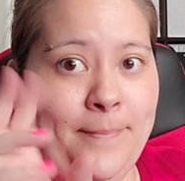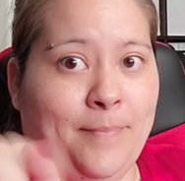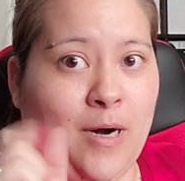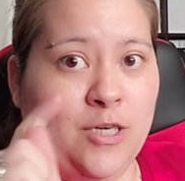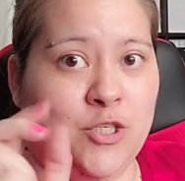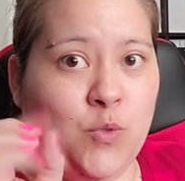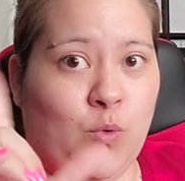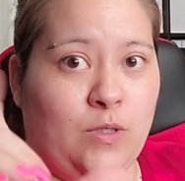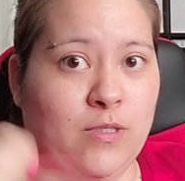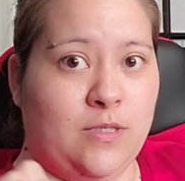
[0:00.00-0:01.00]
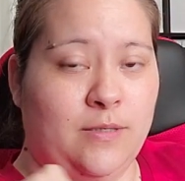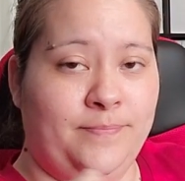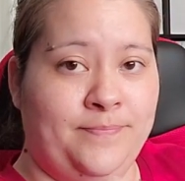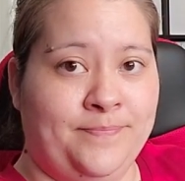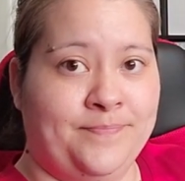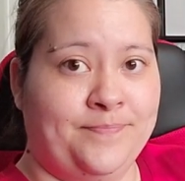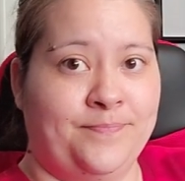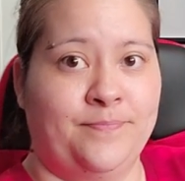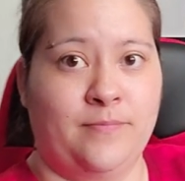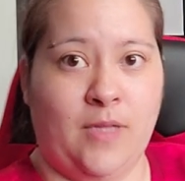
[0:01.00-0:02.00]
bar stools.
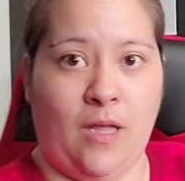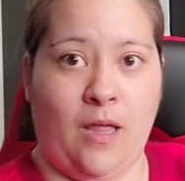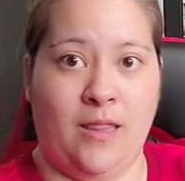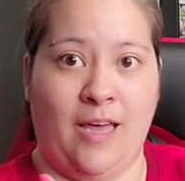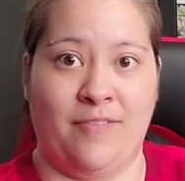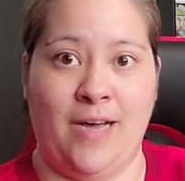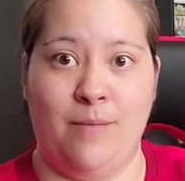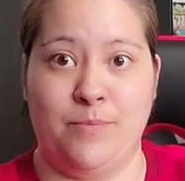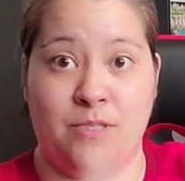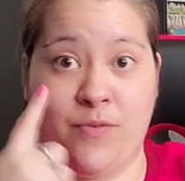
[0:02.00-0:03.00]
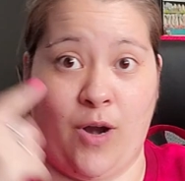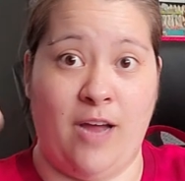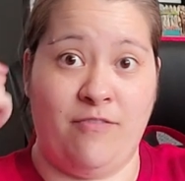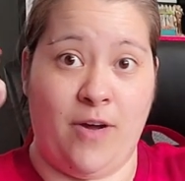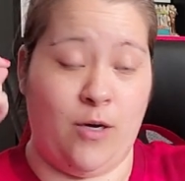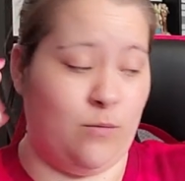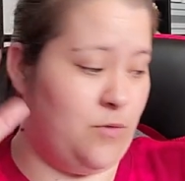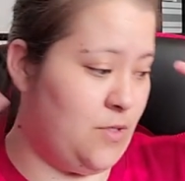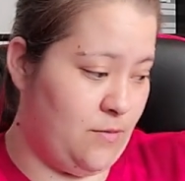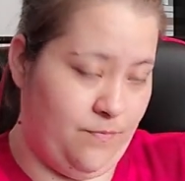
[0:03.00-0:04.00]
They have cups for
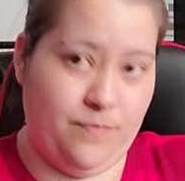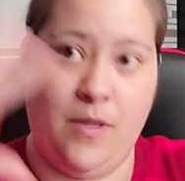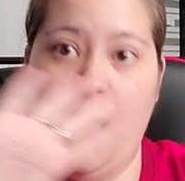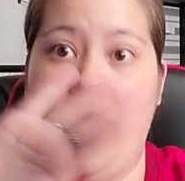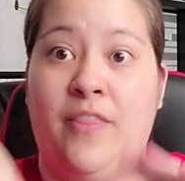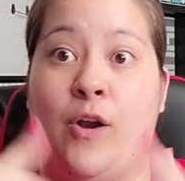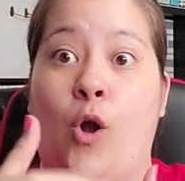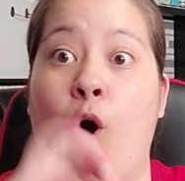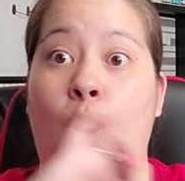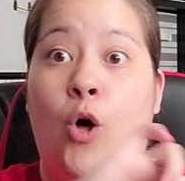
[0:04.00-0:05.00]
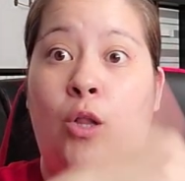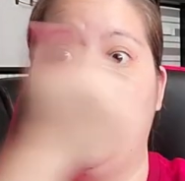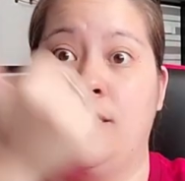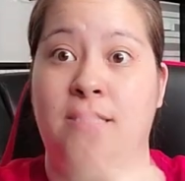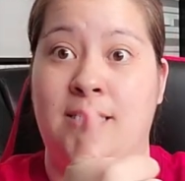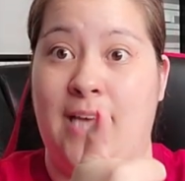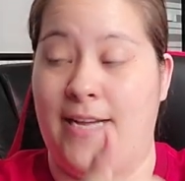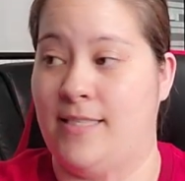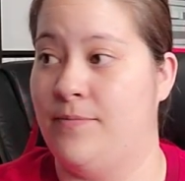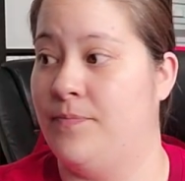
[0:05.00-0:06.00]
headphones. They're all
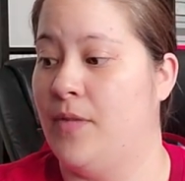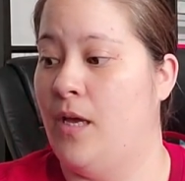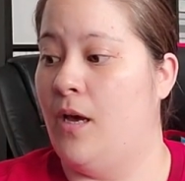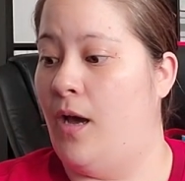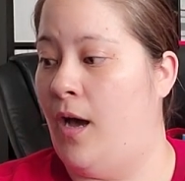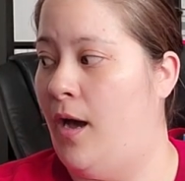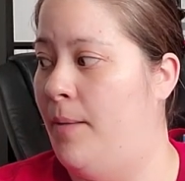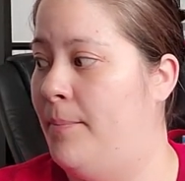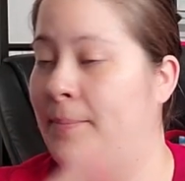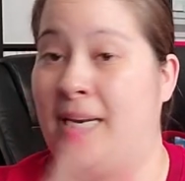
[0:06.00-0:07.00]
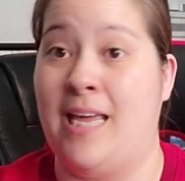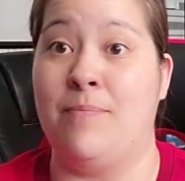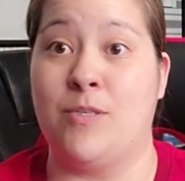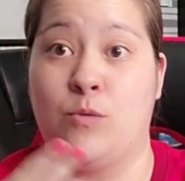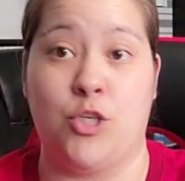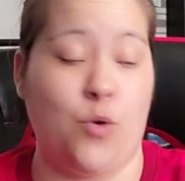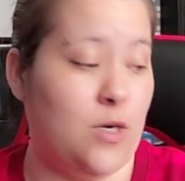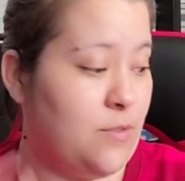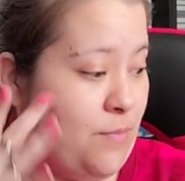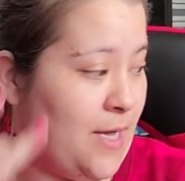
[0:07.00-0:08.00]
set. Um, I'm going to keep this one
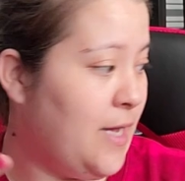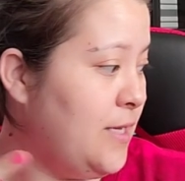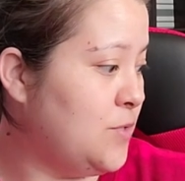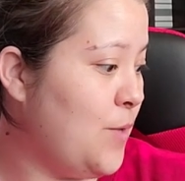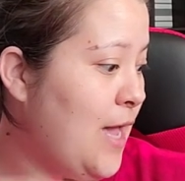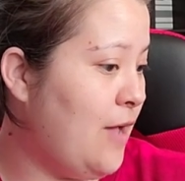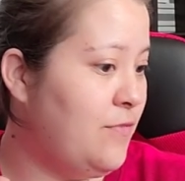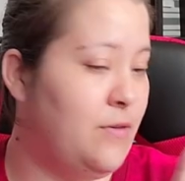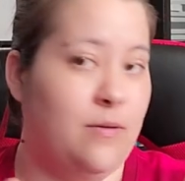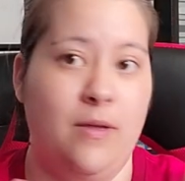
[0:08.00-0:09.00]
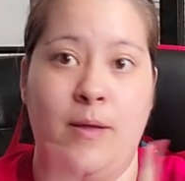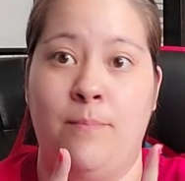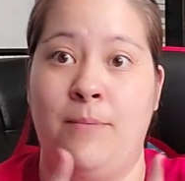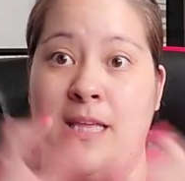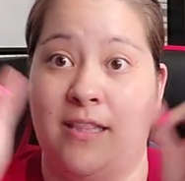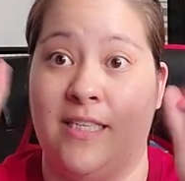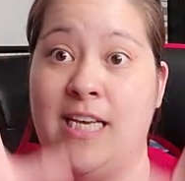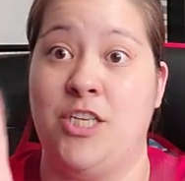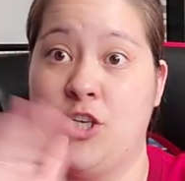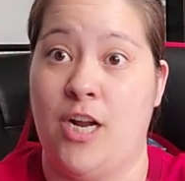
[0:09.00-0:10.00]
short because we have Meet the
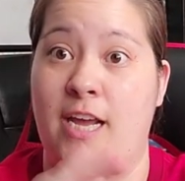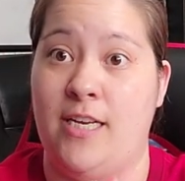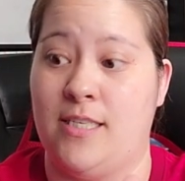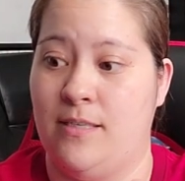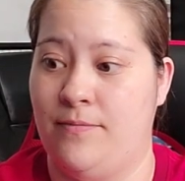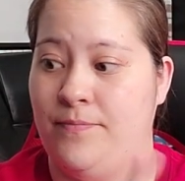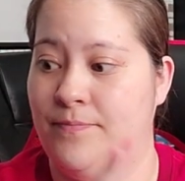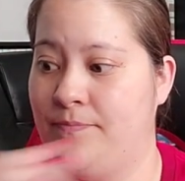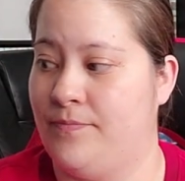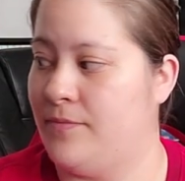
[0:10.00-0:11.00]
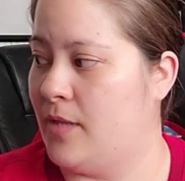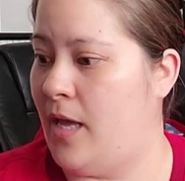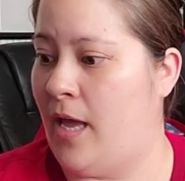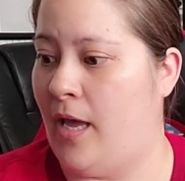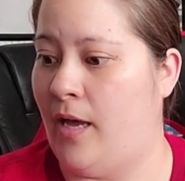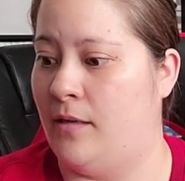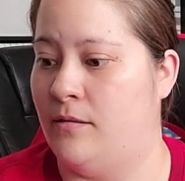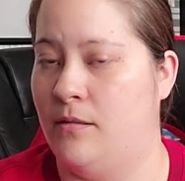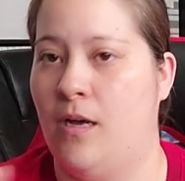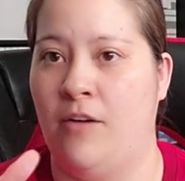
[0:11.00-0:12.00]
Teacher Night and,
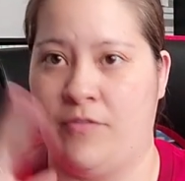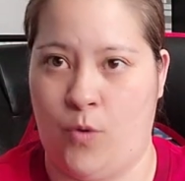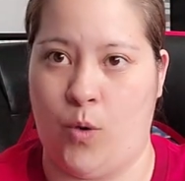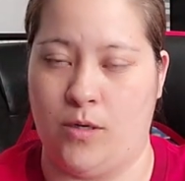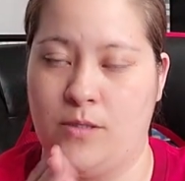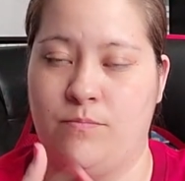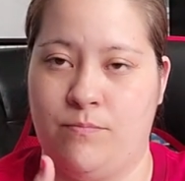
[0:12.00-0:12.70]
of course,